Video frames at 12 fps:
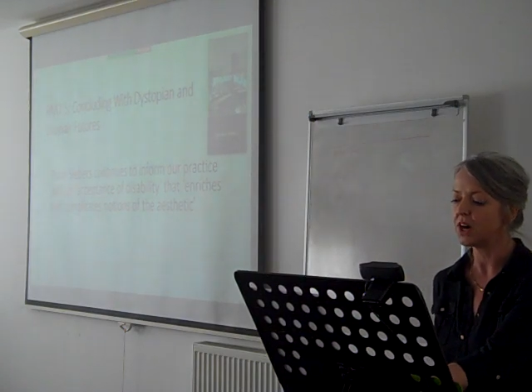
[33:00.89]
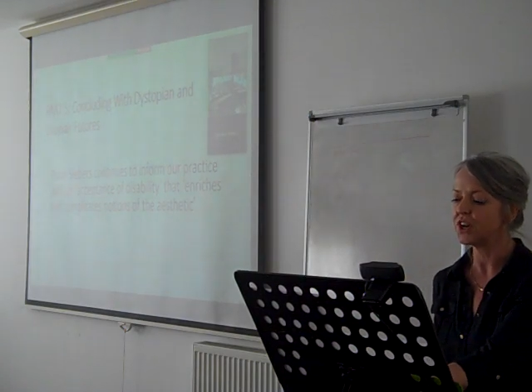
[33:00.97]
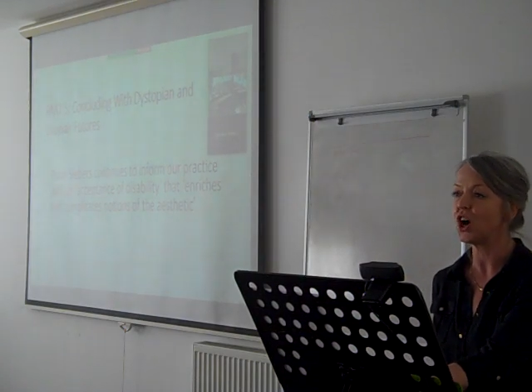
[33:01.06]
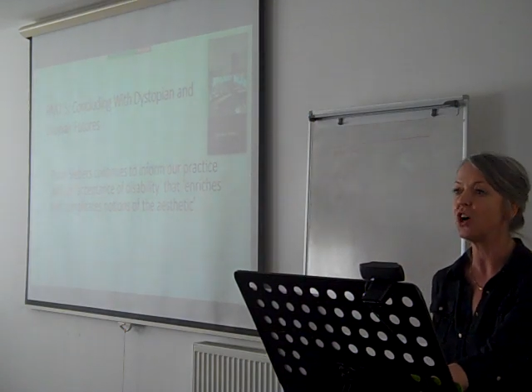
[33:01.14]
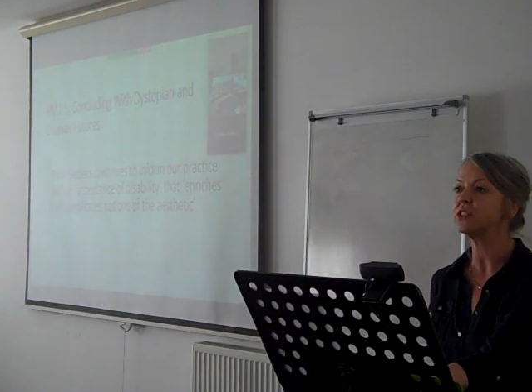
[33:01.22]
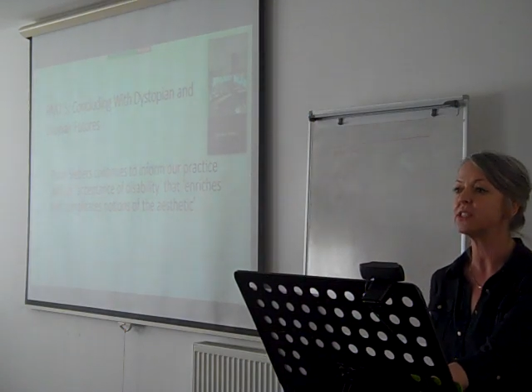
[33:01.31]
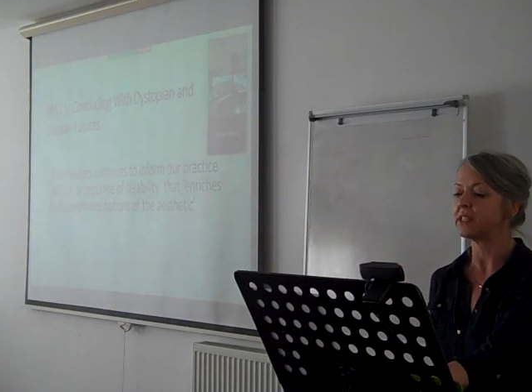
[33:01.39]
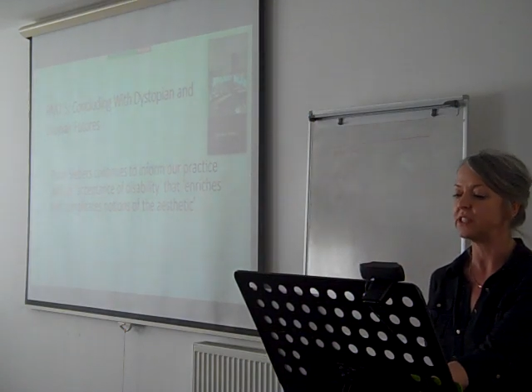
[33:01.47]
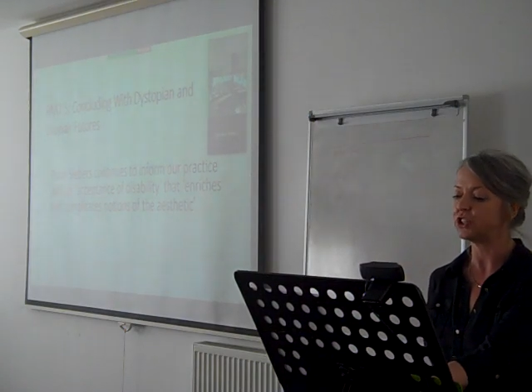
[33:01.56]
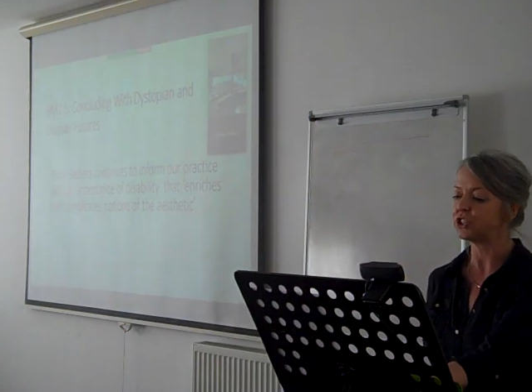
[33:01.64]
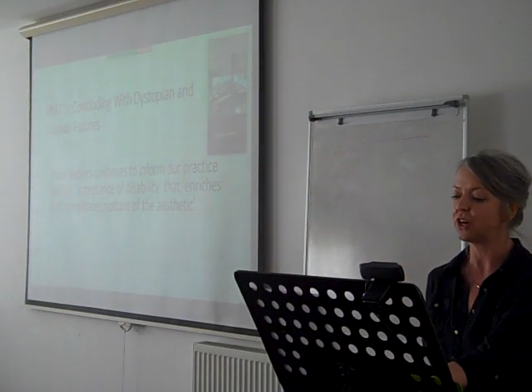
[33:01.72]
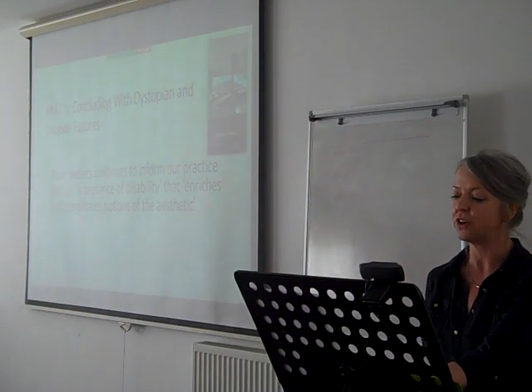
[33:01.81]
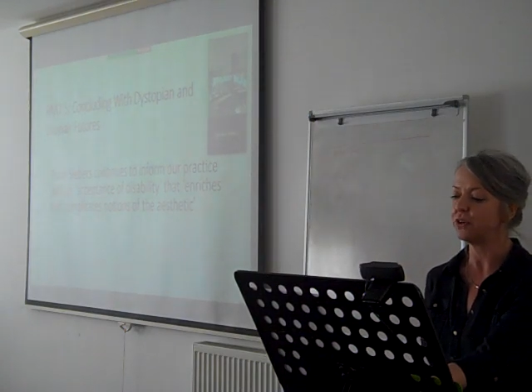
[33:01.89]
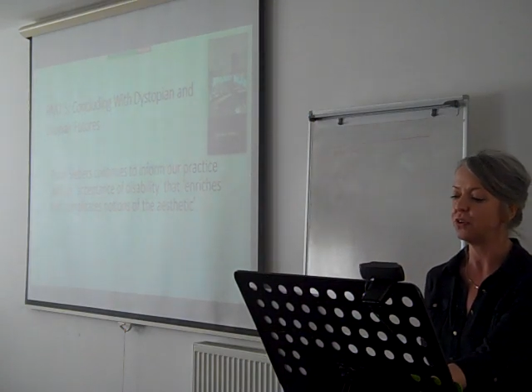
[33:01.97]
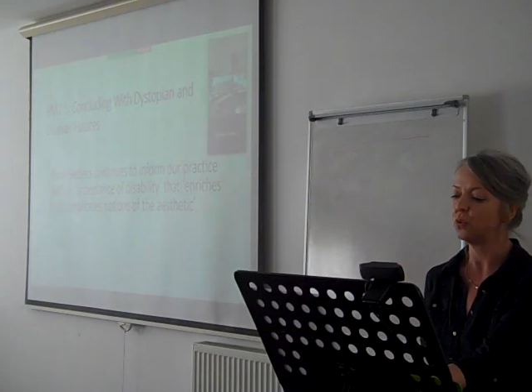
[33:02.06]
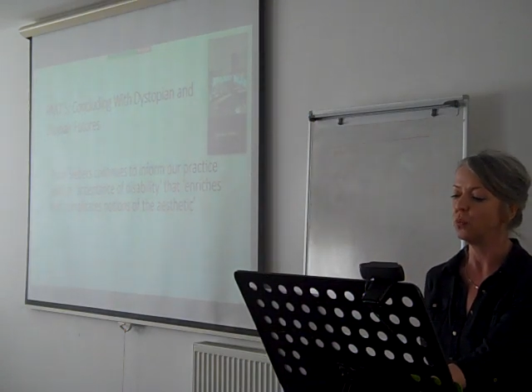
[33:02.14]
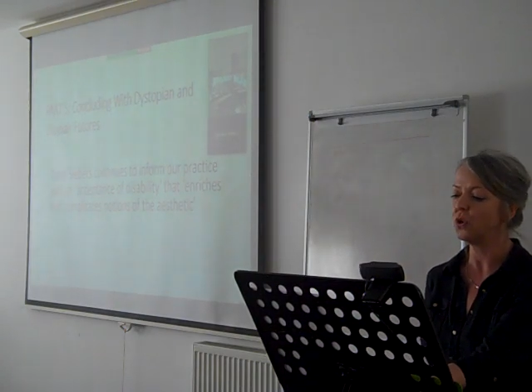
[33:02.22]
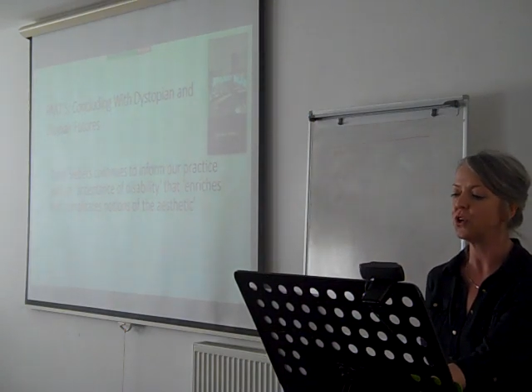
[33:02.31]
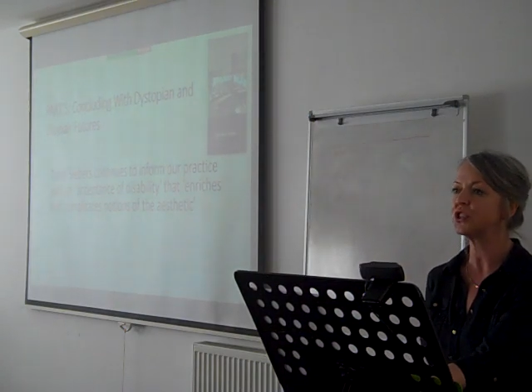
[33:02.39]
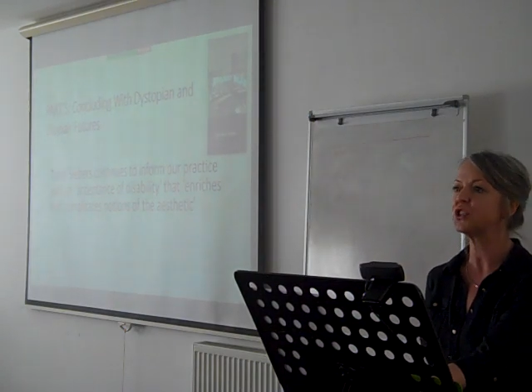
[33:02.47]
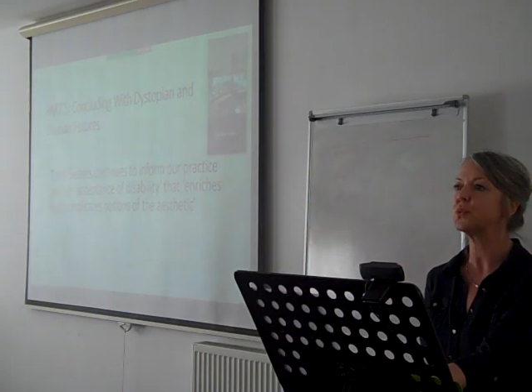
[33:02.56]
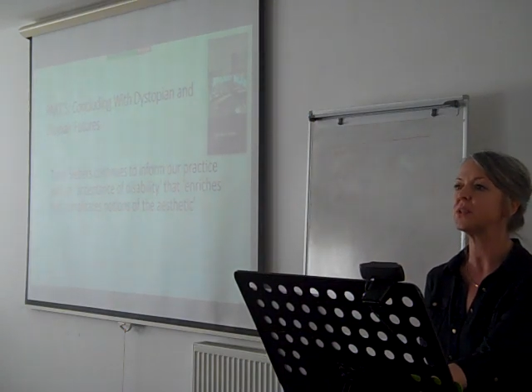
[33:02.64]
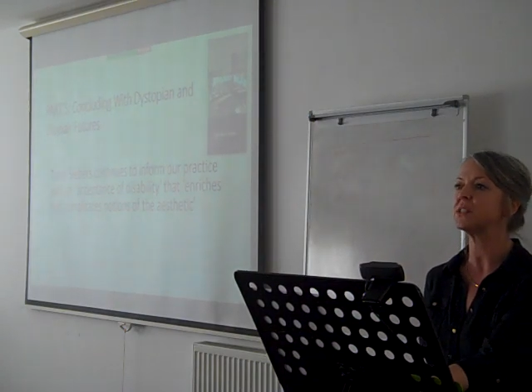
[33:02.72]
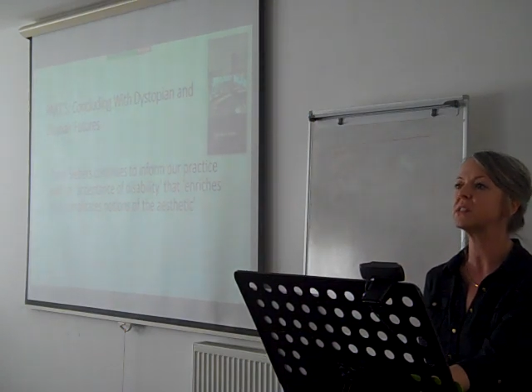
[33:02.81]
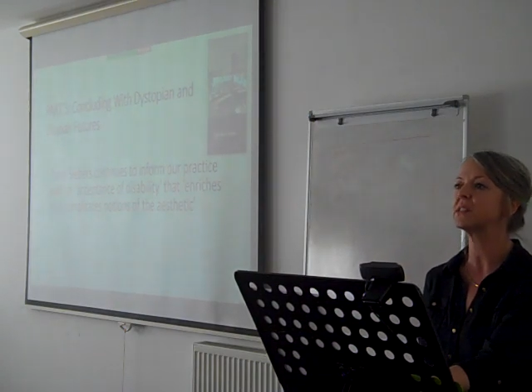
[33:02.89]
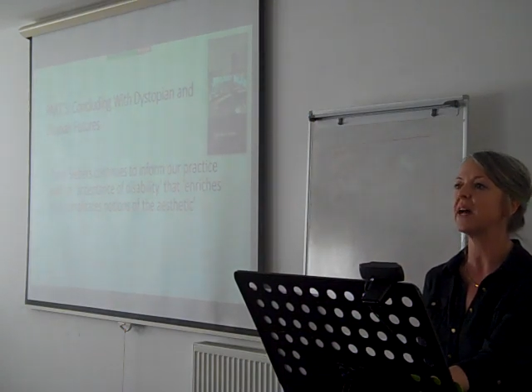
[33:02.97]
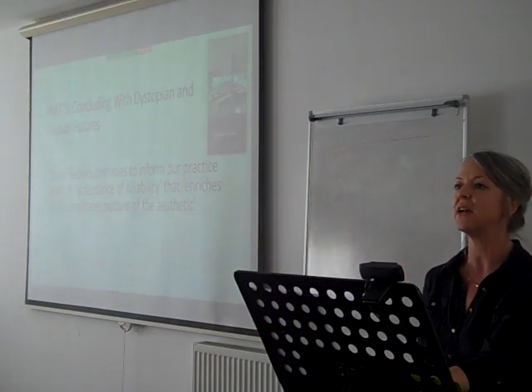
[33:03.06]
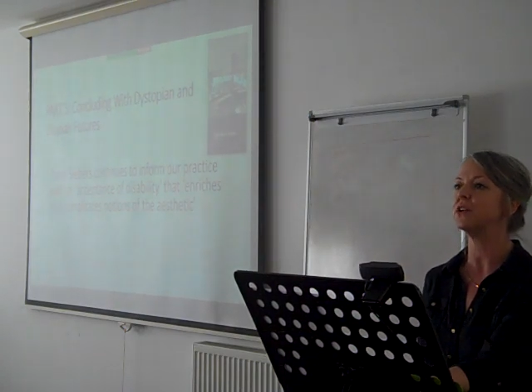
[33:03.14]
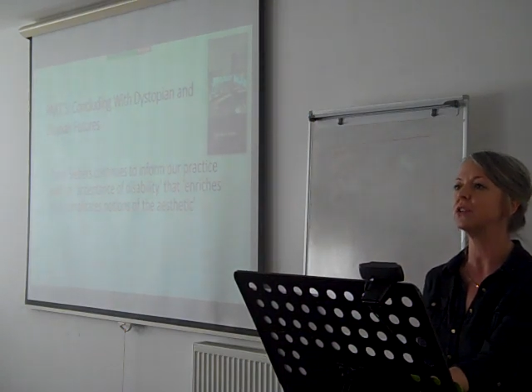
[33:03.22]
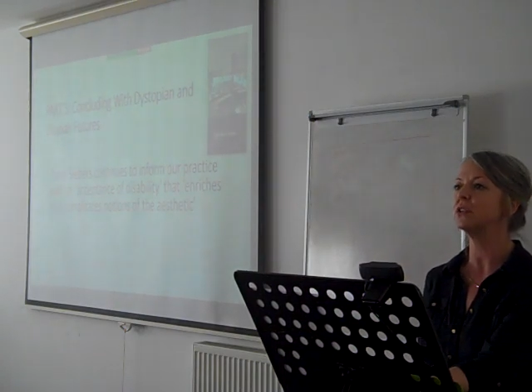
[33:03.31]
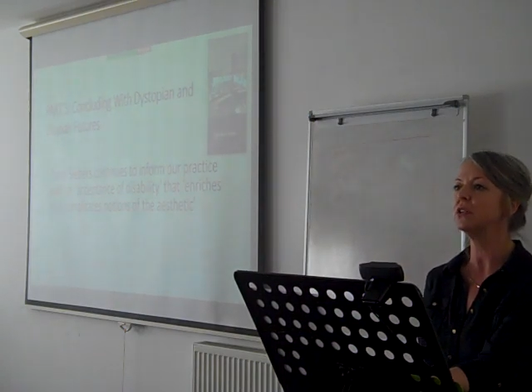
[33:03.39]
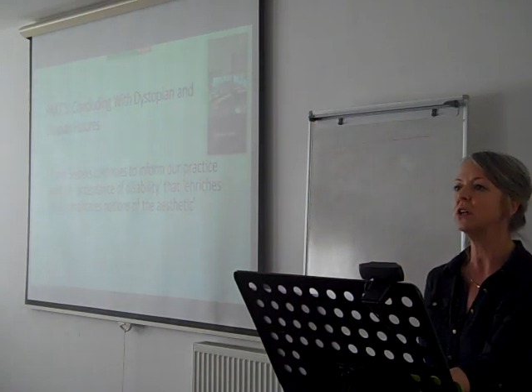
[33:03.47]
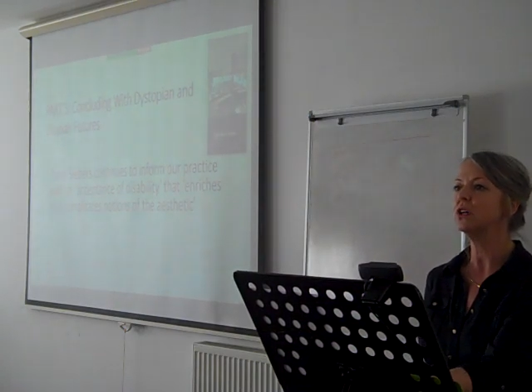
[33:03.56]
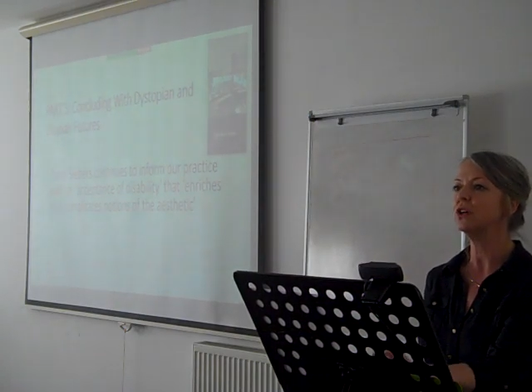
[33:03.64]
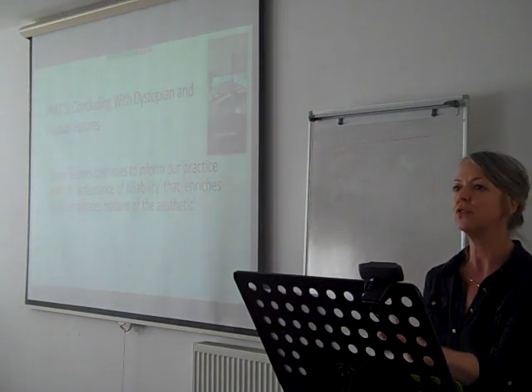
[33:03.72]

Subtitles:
an art teacher works with a scale